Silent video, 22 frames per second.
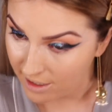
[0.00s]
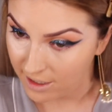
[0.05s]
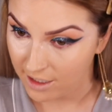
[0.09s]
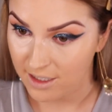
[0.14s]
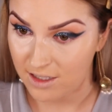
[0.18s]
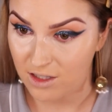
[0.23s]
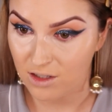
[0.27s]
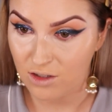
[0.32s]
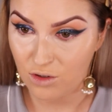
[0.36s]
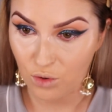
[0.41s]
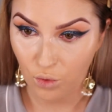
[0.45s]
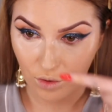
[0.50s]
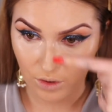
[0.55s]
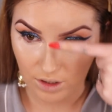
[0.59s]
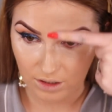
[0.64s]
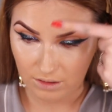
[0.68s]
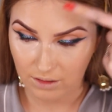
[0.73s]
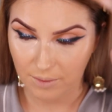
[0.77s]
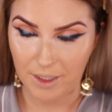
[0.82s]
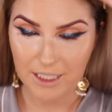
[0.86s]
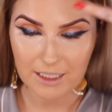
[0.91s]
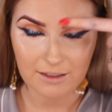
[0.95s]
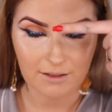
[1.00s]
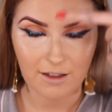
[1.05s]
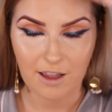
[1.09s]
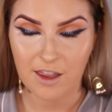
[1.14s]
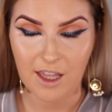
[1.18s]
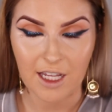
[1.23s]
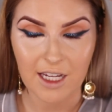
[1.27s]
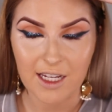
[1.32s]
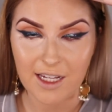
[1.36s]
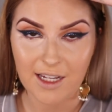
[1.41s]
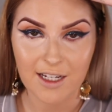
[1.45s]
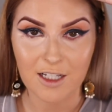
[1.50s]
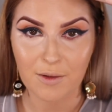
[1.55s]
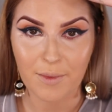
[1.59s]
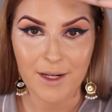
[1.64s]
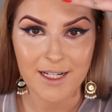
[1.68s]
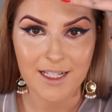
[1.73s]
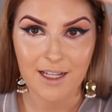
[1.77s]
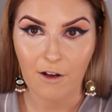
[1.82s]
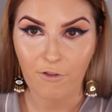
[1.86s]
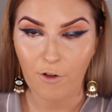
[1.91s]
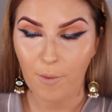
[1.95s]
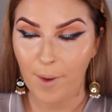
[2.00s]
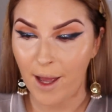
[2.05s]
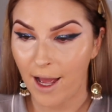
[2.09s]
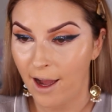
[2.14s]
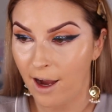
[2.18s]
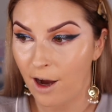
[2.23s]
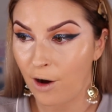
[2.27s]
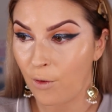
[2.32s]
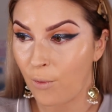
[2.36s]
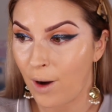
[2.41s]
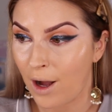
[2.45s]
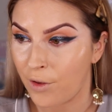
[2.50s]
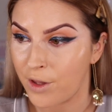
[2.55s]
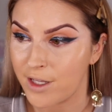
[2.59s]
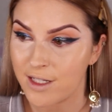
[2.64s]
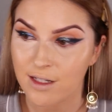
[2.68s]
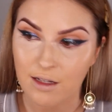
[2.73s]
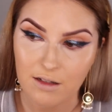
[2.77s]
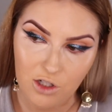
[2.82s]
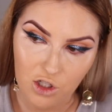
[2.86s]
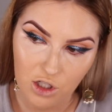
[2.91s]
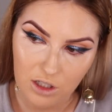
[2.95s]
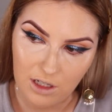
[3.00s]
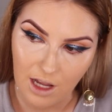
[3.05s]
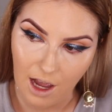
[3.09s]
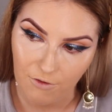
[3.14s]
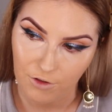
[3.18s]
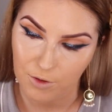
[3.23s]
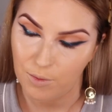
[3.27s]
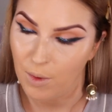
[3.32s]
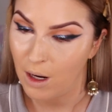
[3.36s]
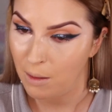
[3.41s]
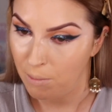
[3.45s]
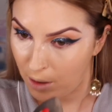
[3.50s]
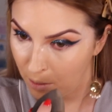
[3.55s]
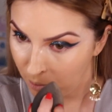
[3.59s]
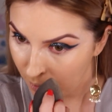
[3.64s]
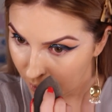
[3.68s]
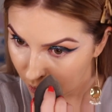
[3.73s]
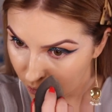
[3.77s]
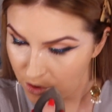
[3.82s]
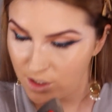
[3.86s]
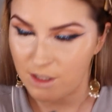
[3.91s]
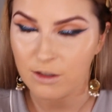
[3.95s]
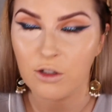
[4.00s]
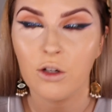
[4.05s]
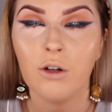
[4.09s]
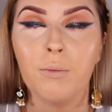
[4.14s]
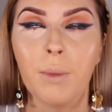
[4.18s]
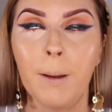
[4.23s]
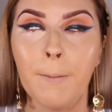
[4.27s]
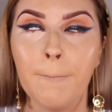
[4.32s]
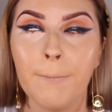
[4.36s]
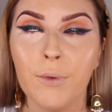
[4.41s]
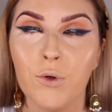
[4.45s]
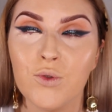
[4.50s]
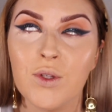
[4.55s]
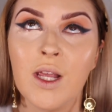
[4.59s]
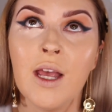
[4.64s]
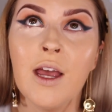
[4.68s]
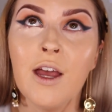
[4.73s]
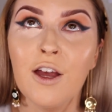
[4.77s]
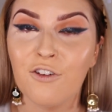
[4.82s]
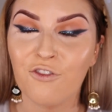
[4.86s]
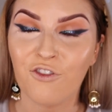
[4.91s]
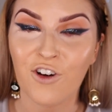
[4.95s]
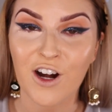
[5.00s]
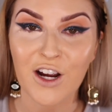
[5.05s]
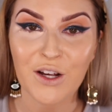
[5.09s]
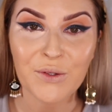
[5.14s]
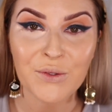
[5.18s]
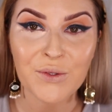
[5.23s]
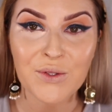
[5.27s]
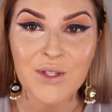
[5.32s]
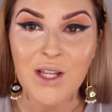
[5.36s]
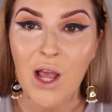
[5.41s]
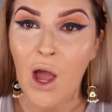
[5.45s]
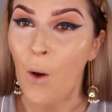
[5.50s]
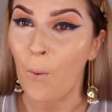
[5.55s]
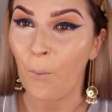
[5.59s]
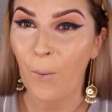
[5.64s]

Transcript: I think I was thinking to myself about how well this has just covered my pimples. Not pimples, freckles.